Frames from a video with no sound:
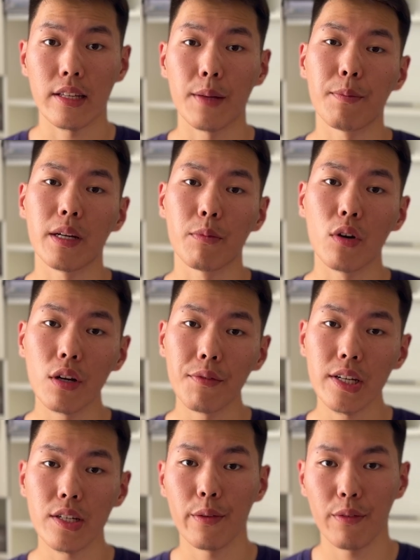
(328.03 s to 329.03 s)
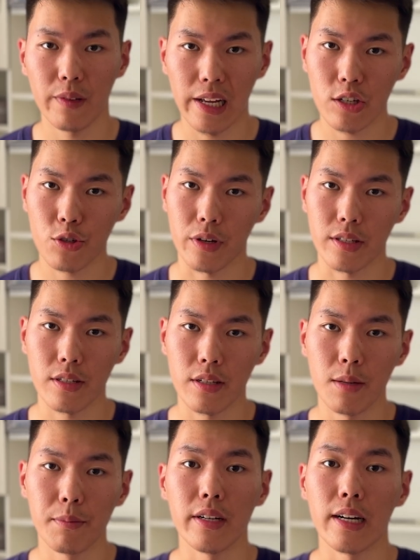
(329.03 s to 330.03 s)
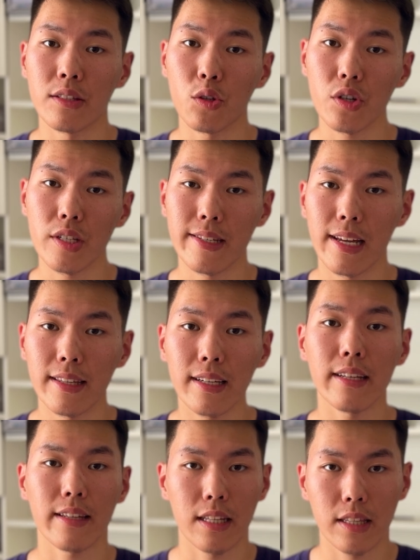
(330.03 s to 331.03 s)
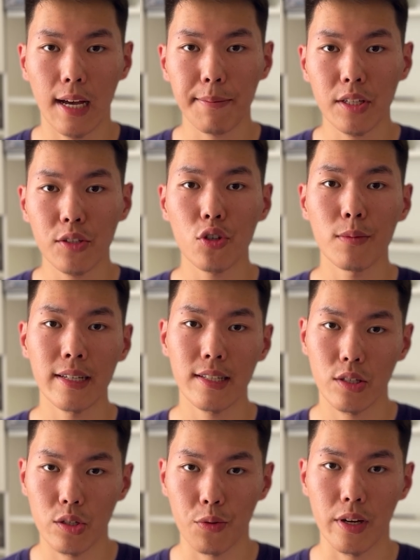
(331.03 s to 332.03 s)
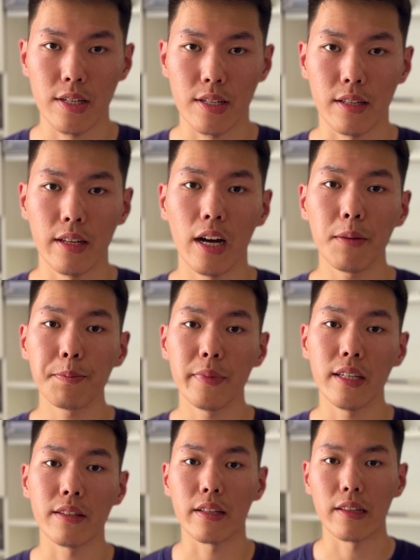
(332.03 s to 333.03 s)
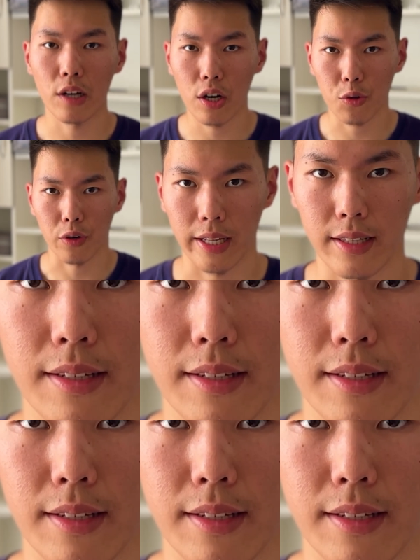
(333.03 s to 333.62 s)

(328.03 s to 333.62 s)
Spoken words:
that my motivation fluctuates, but understanding and adapting to my situation helped me in the long run.